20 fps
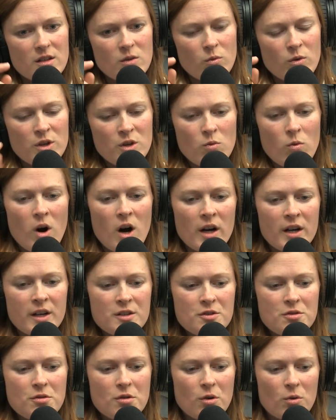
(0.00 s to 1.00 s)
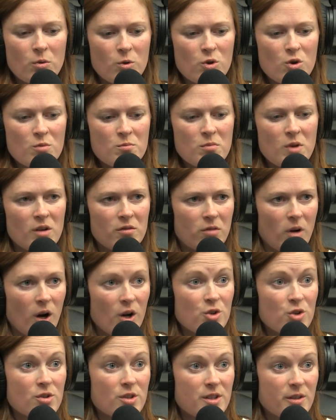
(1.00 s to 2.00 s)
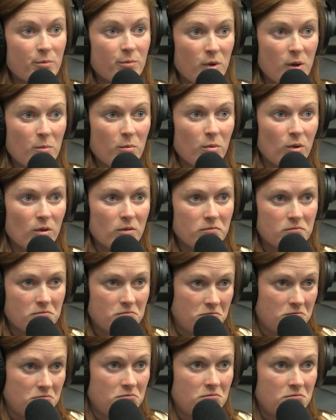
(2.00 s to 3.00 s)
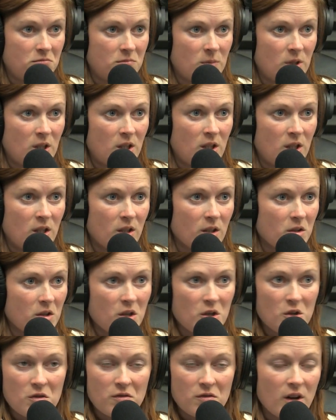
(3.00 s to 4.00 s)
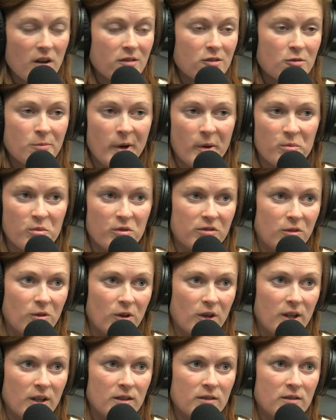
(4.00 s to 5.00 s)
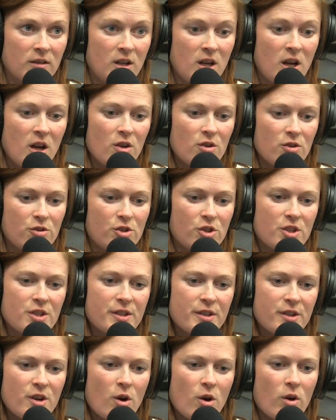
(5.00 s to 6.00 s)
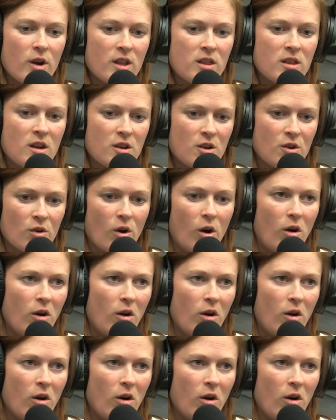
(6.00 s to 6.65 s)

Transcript: when you walk into a room of hundreds of people okay. that you've never met before, mm-hmm. just knowing that you're